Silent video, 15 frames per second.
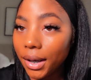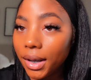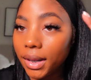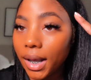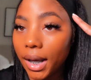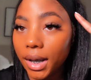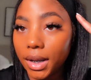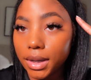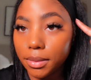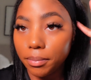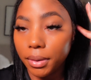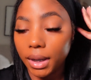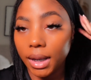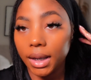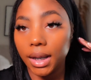that that is
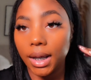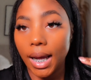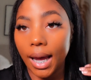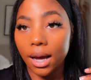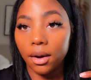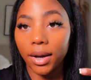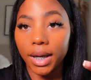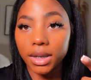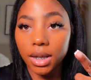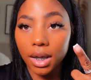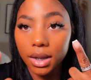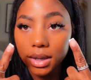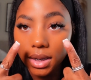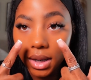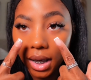blended out, as y'all
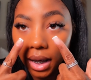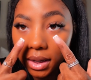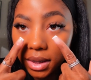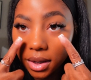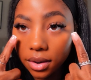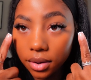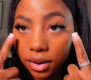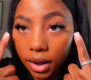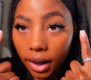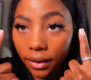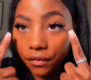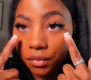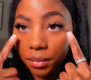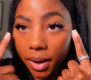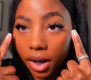can see, I still
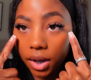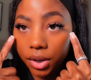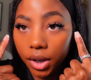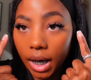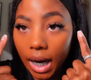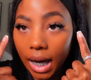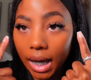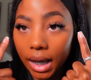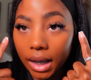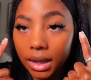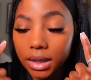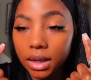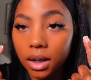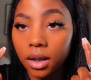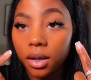left my under
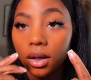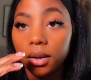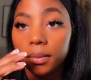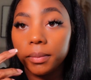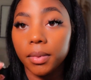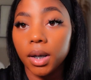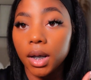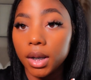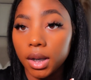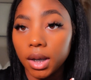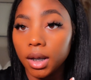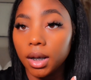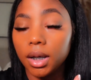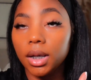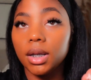eyes
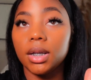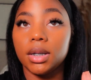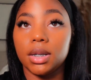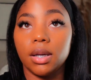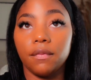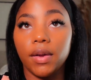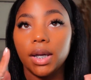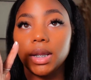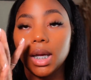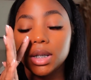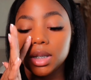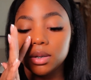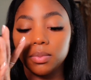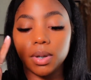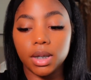undone and stuff like that,
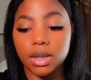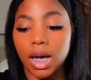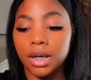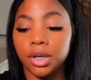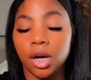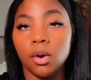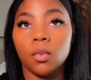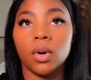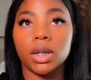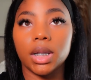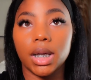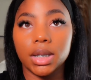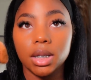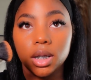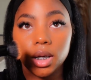just because I don't want
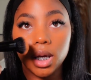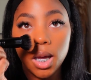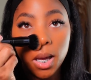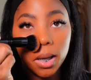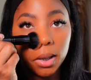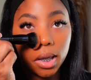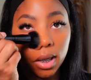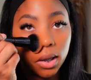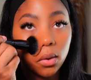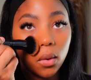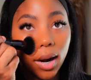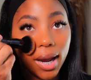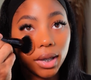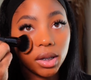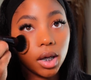that to get
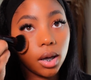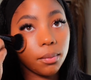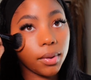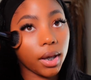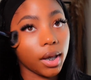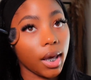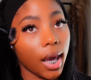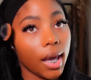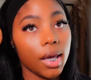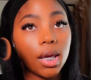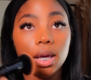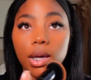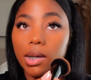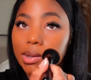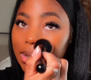cracked up and
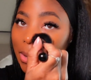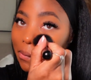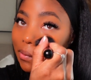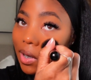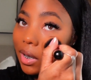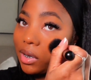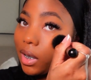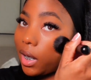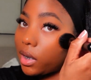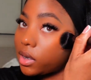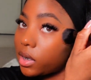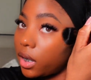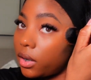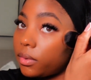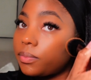cakey and stuff like that.
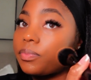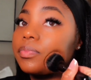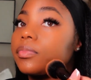So